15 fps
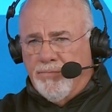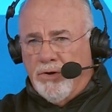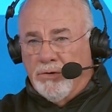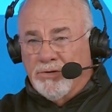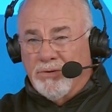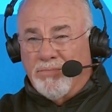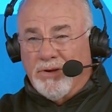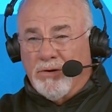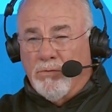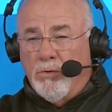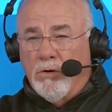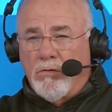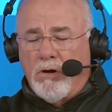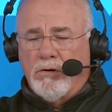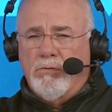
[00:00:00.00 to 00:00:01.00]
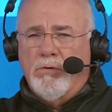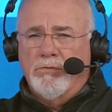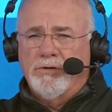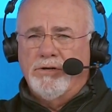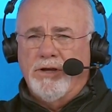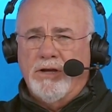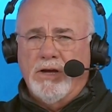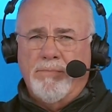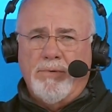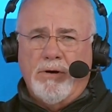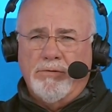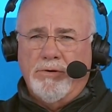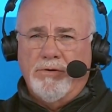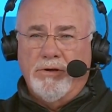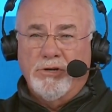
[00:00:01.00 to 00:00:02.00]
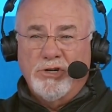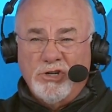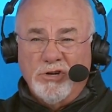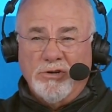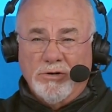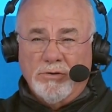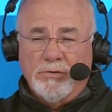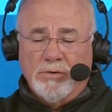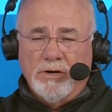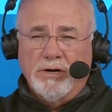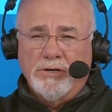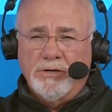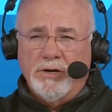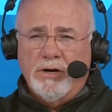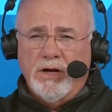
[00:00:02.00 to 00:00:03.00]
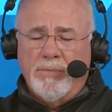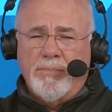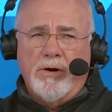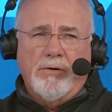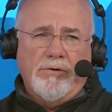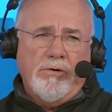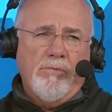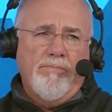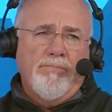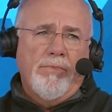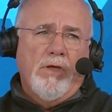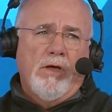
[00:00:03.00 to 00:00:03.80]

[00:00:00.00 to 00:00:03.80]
you know, something quote unquote sneak up on you that shouldn't really sneak up on you.